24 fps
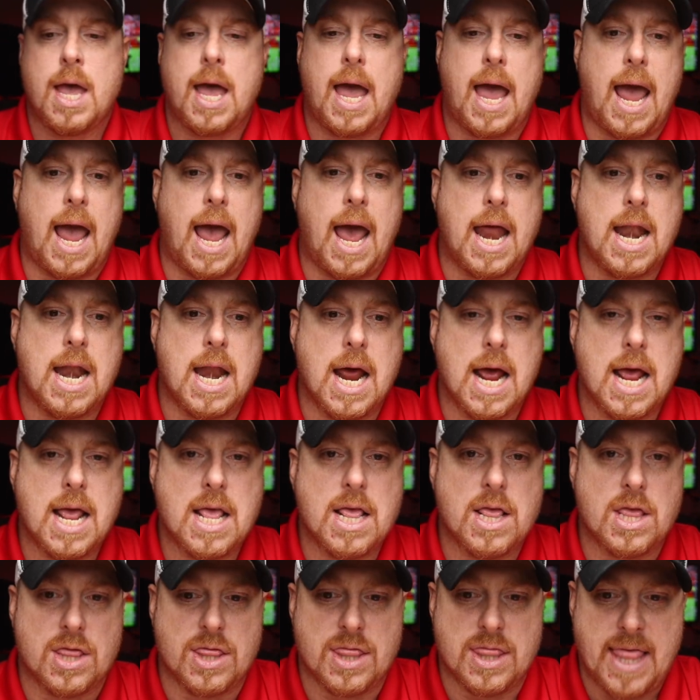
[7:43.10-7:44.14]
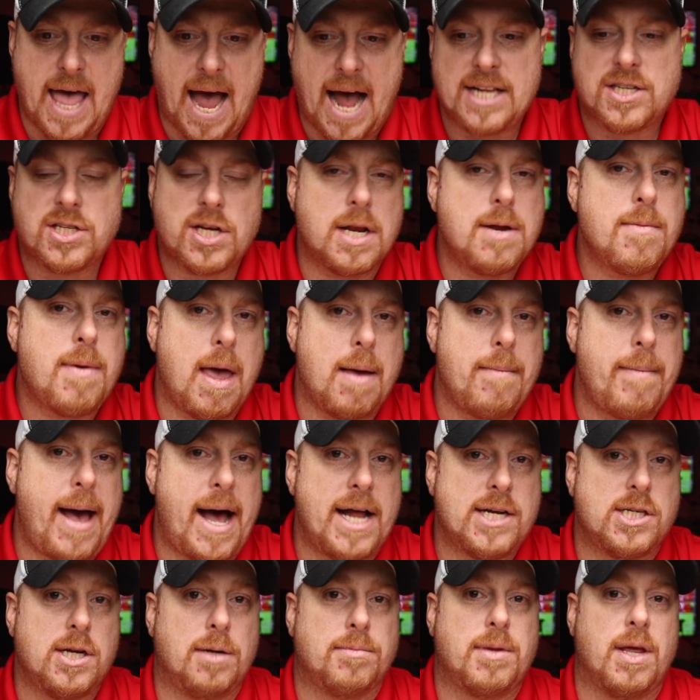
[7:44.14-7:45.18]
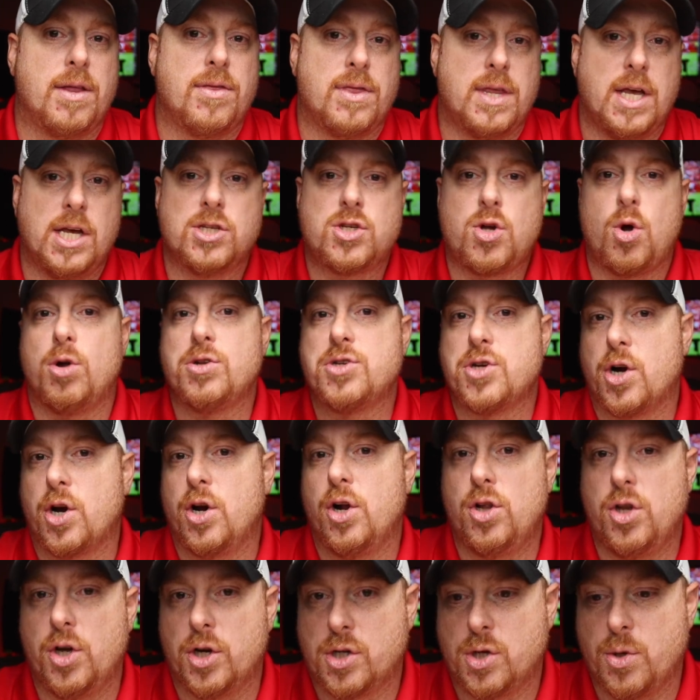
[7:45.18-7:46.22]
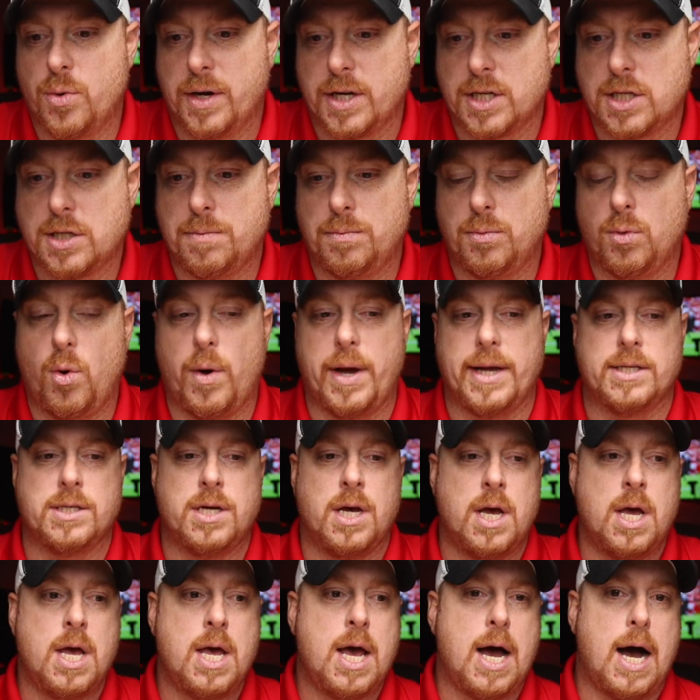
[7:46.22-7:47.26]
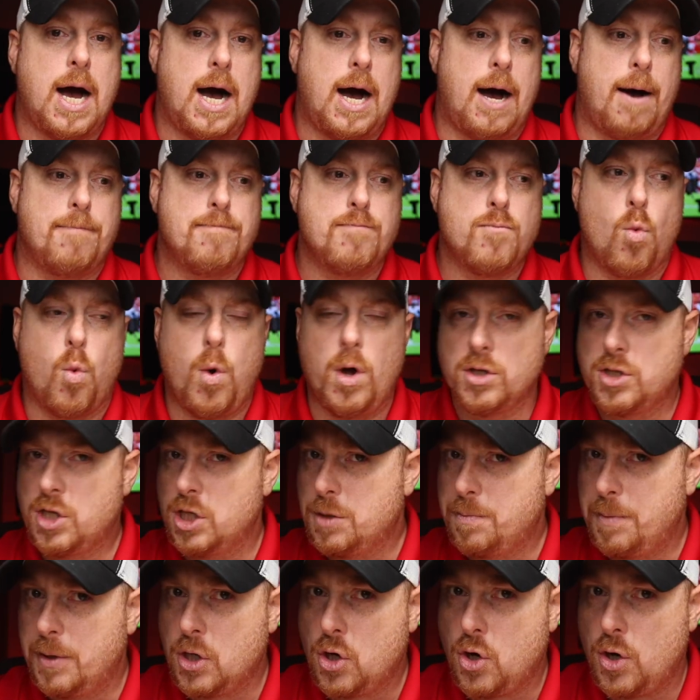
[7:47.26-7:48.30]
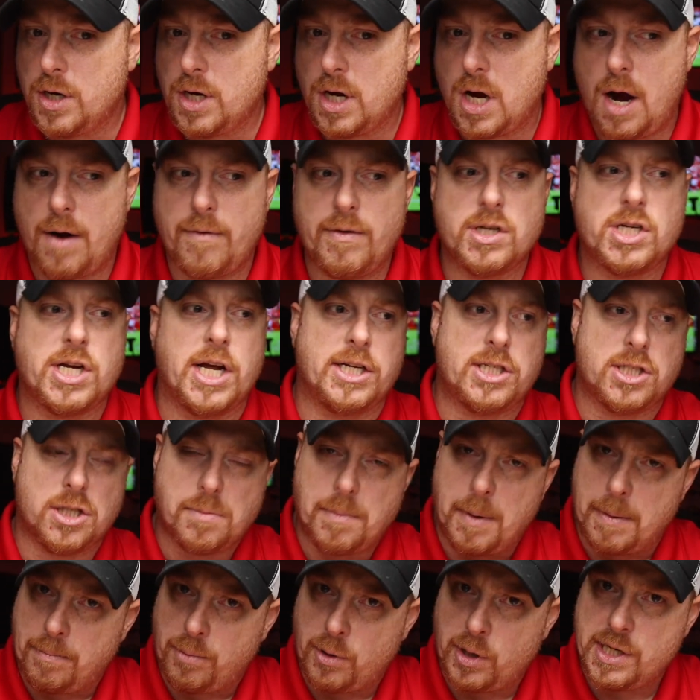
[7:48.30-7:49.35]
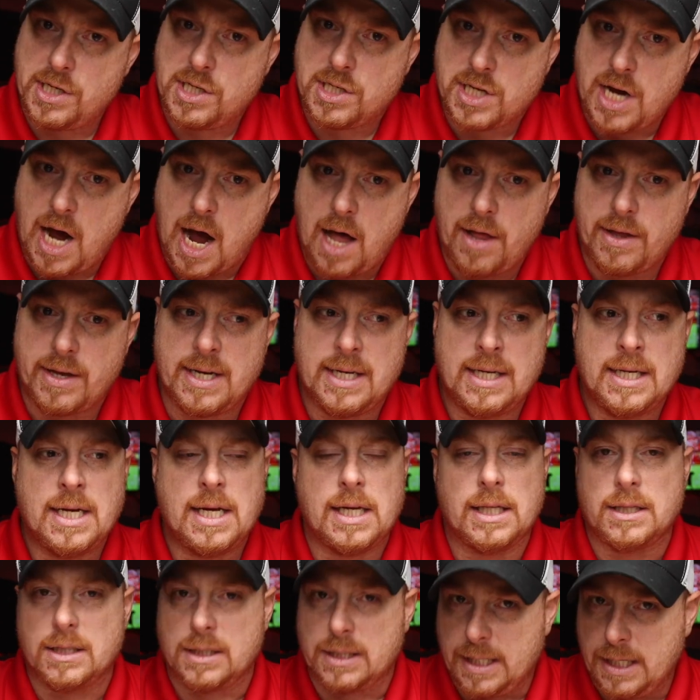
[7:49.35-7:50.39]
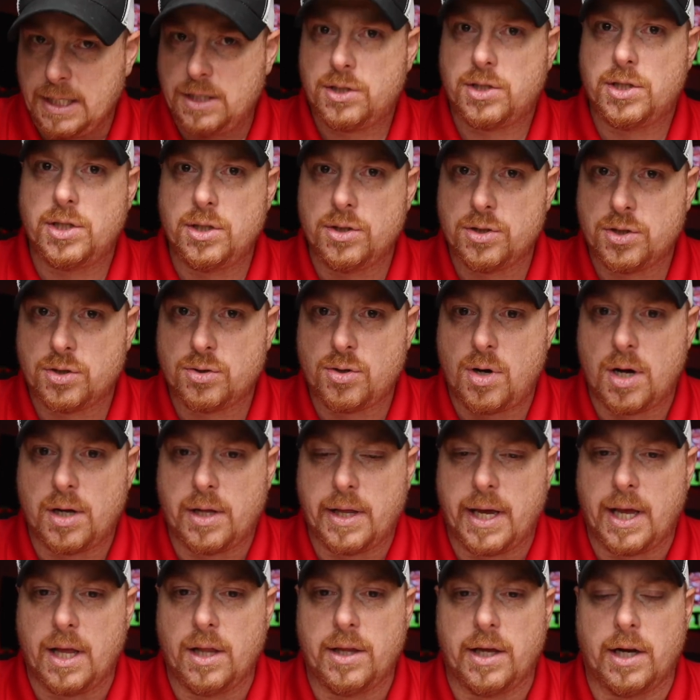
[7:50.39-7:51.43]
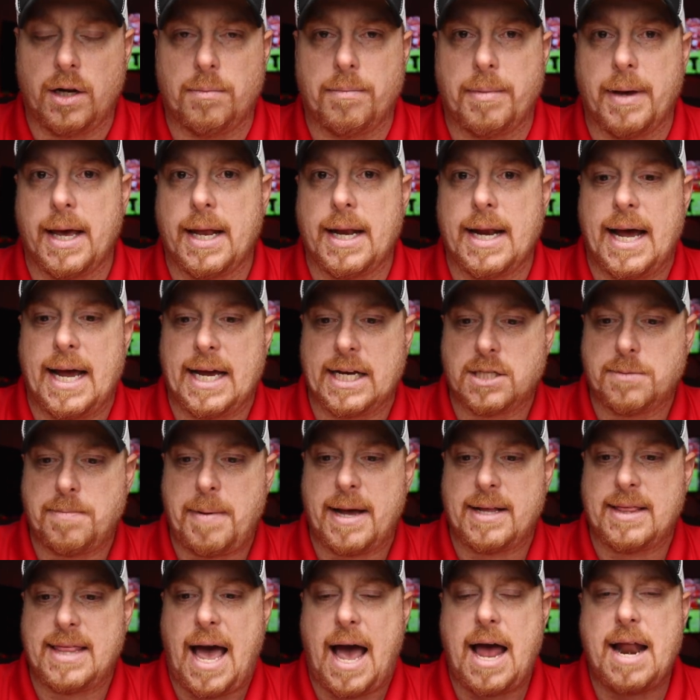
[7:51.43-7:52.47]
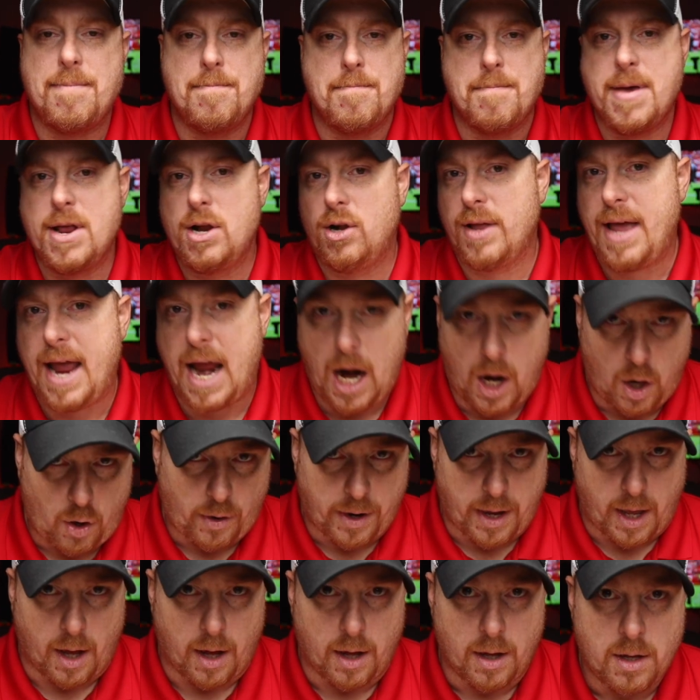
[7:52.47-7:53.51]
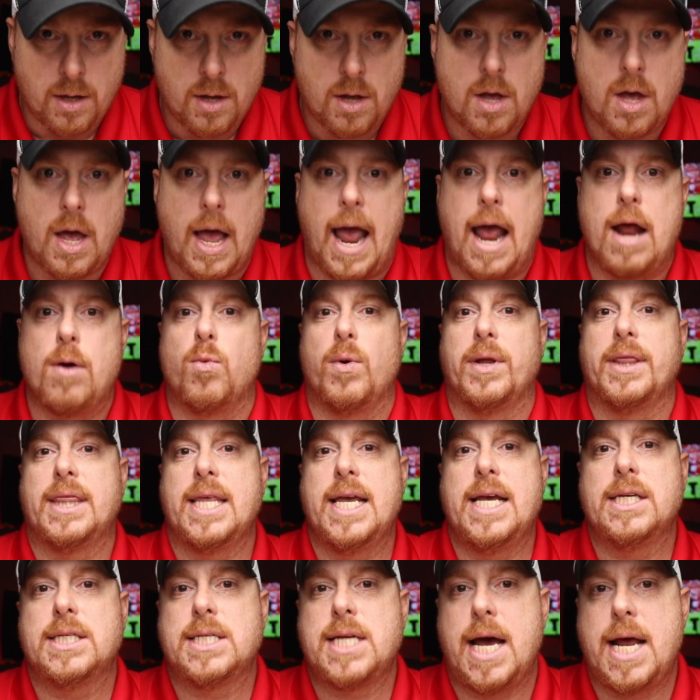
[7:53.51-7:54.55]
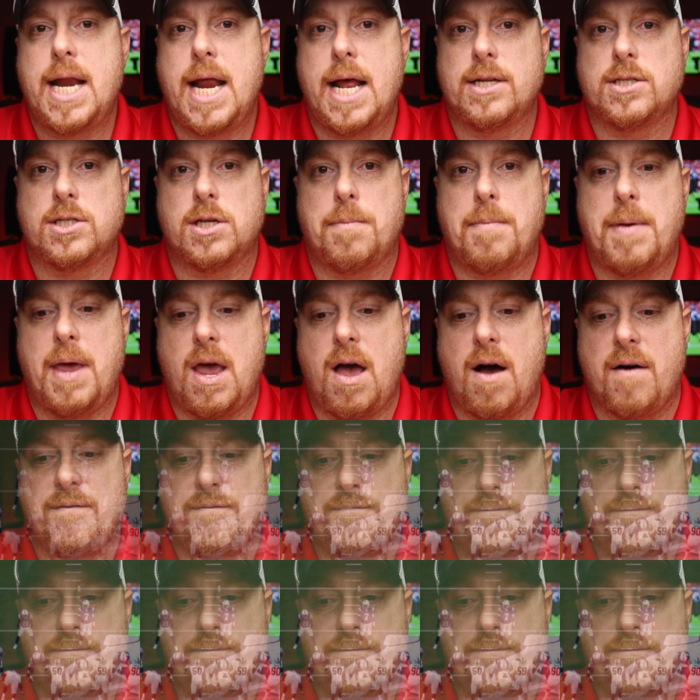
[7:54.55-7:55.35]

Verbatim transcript: And that's going to be a matchup that these Colts are going to look to exploit. Wilson's been good in coverage. Hitch has been pretty solid. Lee's still struggling a little bit, and I expect that middle area and with these tight ends to be a